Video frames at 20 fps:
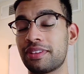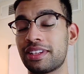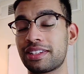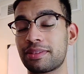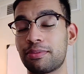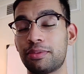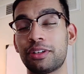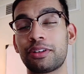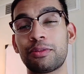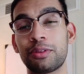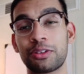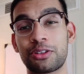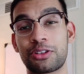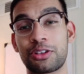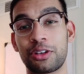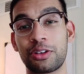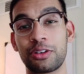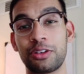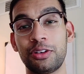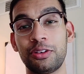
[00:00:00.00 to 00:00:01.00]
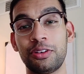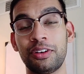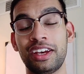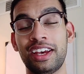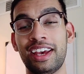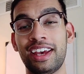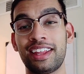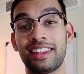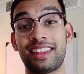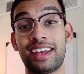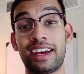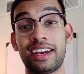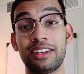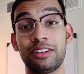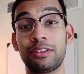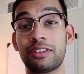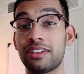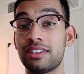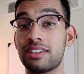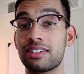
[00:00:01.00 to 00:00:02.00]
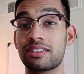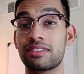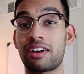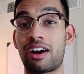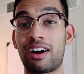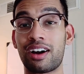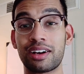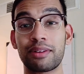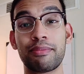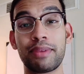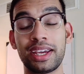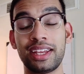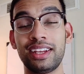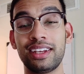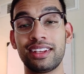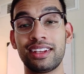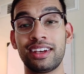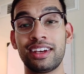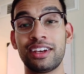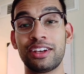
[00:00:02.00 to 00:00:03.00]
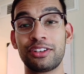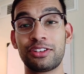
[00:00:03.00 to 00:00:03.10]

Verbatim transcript: This book will show you that you can just automate it